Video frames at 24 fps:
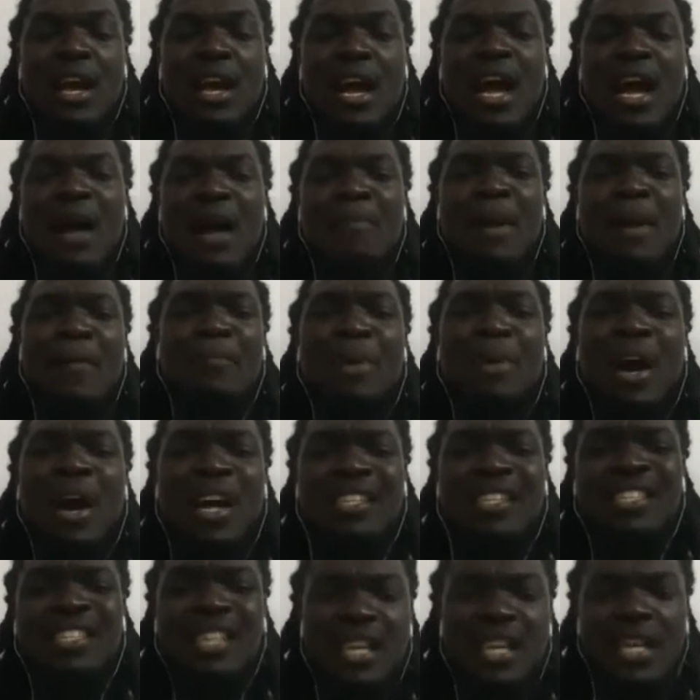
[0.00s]
a
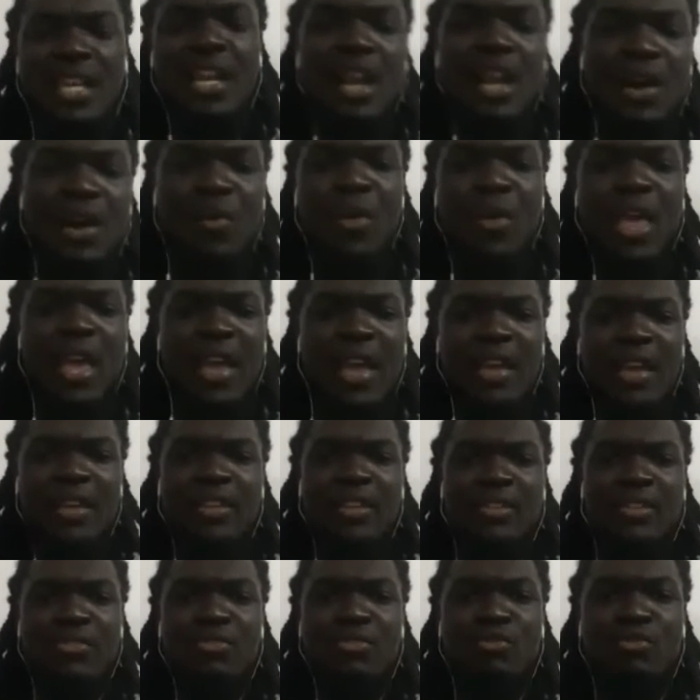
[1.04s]
particular way
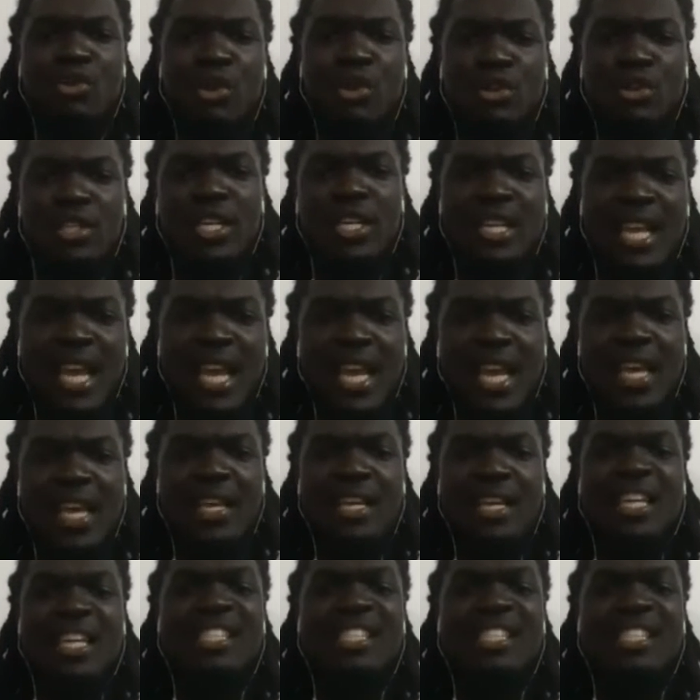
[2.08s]
throughout the day.